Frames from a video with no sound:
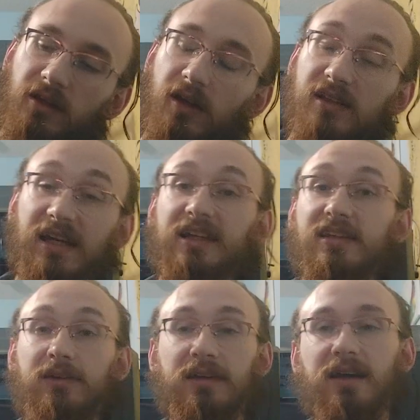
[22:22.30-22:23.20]
Because I
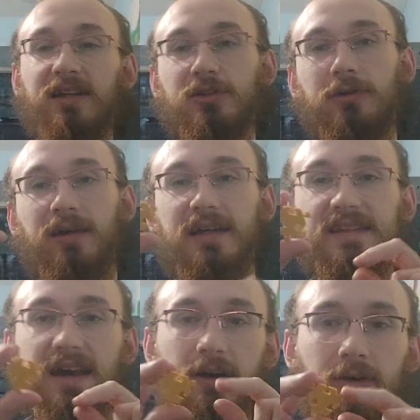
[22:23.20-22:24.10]
just realized
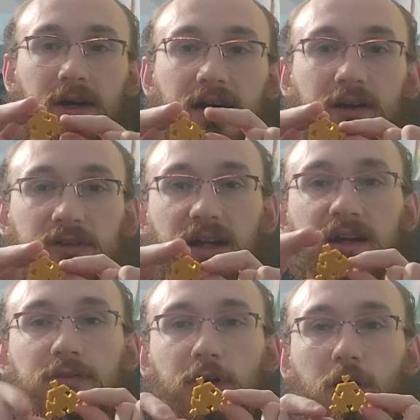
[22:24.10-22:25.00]
now, I was kind
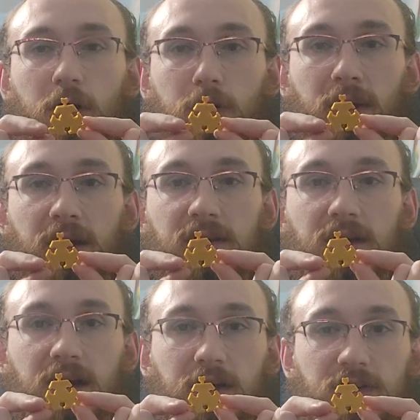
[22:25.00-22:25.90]
of on autopilot.
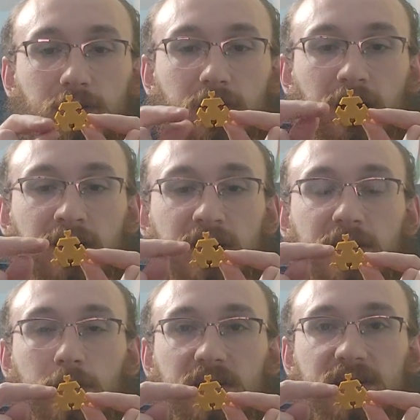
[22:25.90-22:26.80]
I also cut the
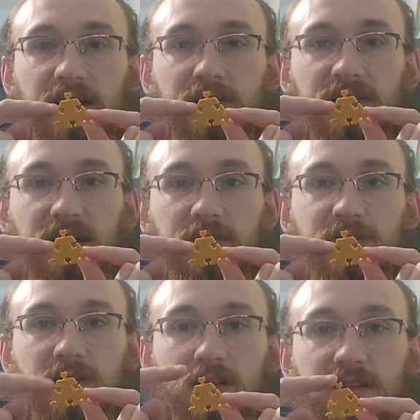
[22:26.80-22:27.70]
unit tiles to have
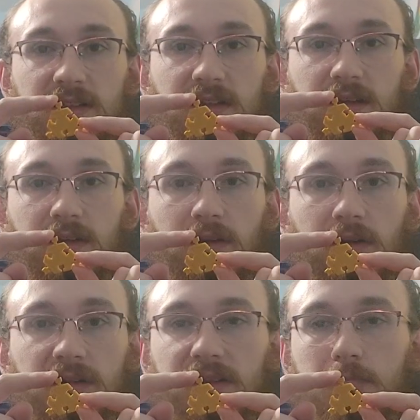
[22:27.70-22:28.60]
slots and
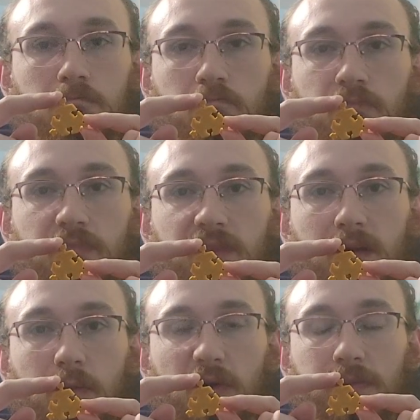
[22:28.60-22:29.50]
locks. They
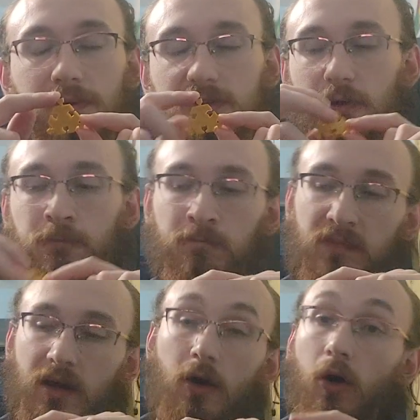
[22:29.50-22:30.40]
weren't supposed to.
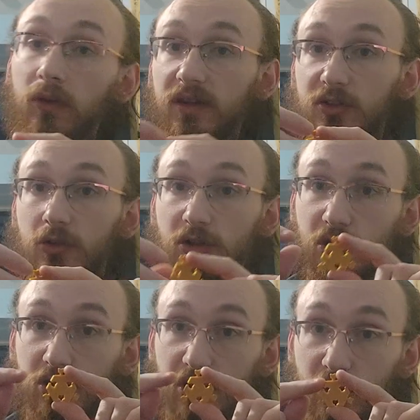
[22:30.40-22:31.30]
Only the
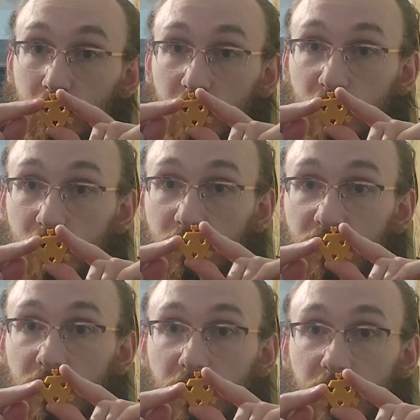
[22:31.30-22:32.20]
structures. The structures,
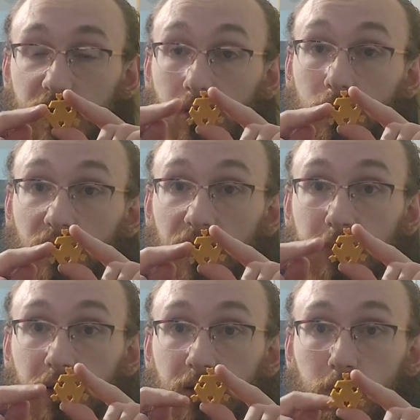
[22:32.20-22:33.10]
so
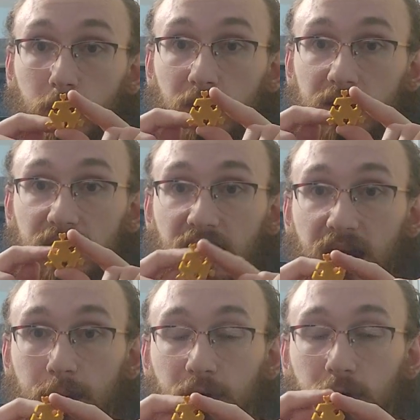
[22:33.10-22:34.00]
library, ruin,
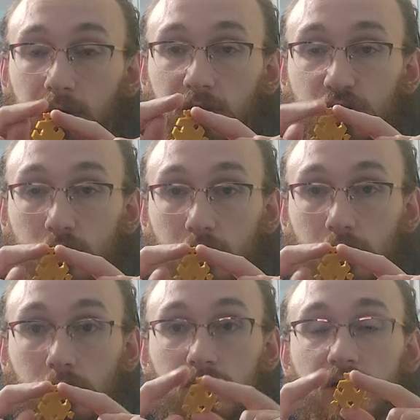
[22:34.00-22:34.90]
capital,
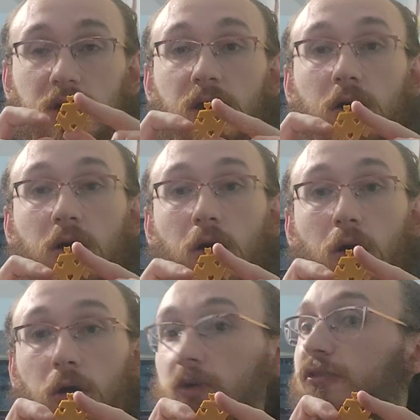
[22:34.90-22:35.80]
stronghold,
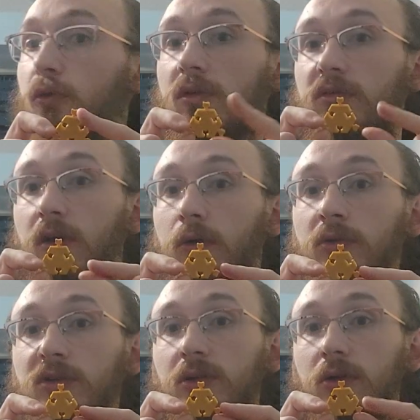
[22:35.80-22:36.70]
all 4 of
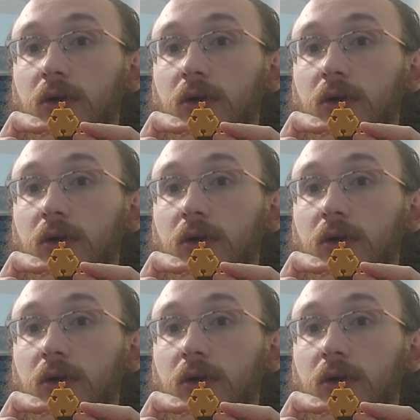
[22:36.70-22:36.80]
those